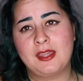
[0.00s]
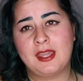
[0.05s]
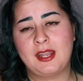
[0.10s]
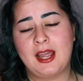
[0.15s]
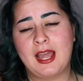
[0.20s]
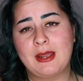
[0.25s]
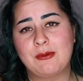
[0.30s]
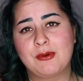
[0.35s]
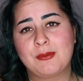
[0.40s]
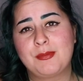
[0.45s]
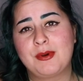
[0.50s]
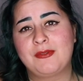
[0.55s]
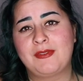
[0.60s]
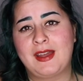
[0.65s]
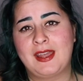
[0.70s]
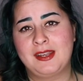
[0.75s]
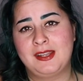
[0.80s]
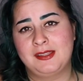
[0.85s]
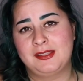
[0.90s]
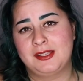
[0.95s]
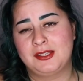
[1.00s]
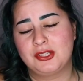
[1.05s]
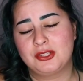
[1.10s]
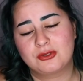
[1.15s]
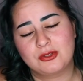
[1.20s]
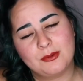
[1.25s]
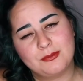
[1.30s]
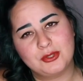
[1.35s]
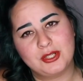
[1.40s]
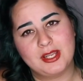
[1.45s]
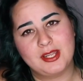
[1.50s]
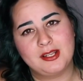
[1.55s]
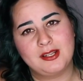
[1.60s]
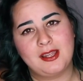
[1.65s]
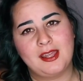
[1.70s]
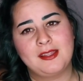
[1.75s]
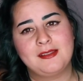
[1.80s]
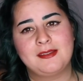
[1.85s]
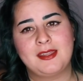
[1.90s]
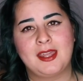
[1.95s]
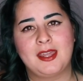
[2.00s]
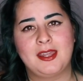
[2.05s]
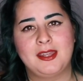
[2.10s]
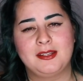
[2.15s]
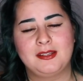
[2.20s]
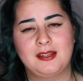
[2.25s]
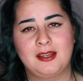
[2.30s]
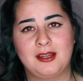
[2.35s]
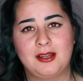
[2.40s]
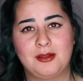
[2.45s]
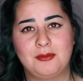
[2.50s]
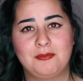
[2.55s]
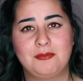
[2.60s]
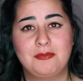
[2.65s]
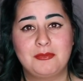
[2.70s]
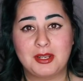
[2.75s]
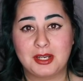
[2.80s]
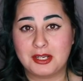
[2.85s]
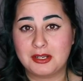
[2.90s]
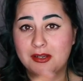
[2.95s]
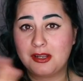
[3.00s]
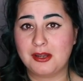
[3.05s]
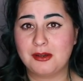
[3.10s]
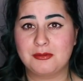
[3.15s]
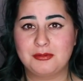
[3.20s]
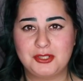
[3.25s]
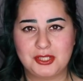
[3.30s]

that I will provide in the description, and then um, there you go.